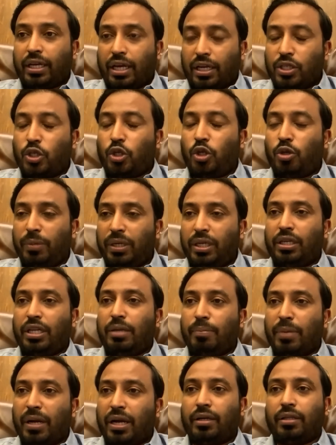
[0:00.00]
consuming
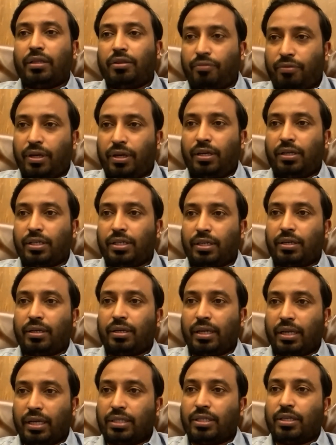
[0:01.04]
tea brand in the world, sir,
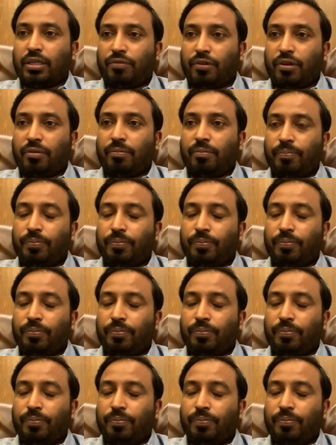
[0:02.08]
as of now.